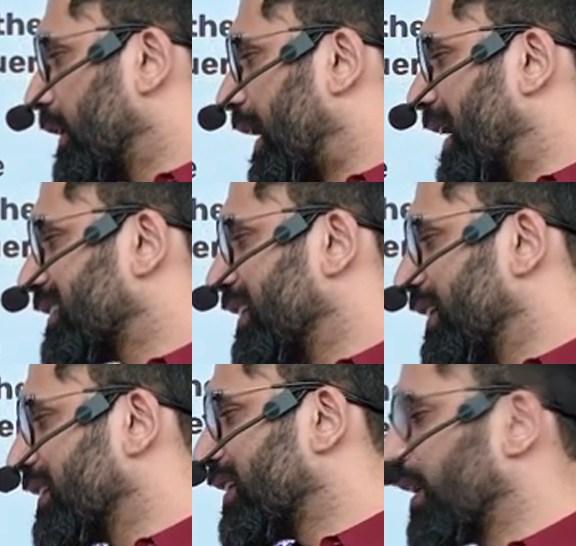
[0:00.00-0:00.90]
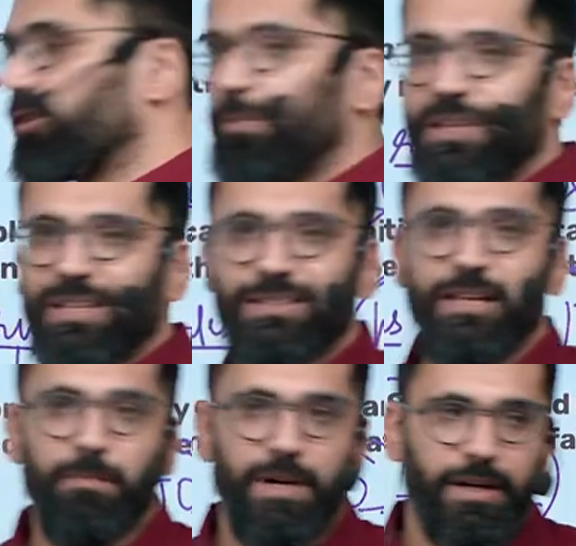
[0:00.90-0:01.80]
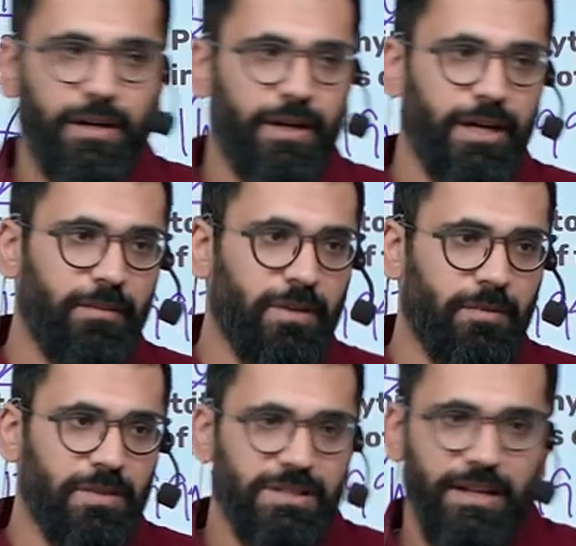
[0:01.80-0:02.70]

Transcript: as in it is allowed, but there's a limit, de minimis